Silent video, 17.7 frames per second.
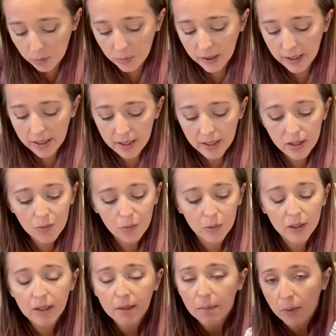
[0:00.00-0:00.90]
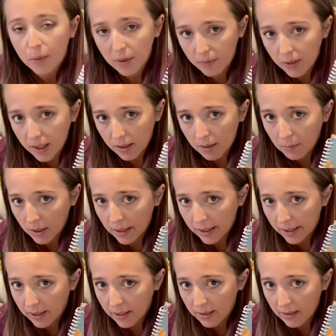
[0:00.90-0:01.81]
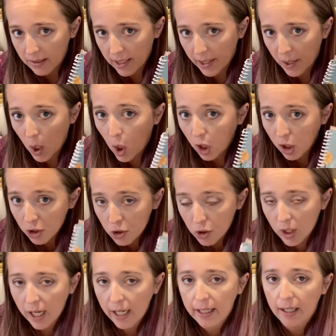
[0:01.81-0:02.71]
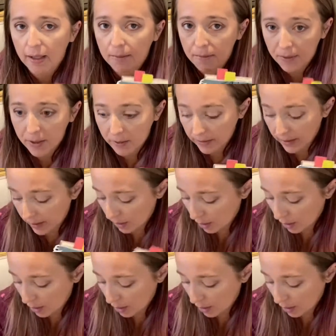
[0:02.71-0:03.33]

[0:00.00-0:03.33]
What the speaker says: this has really motivated Malia to stay on track and feel in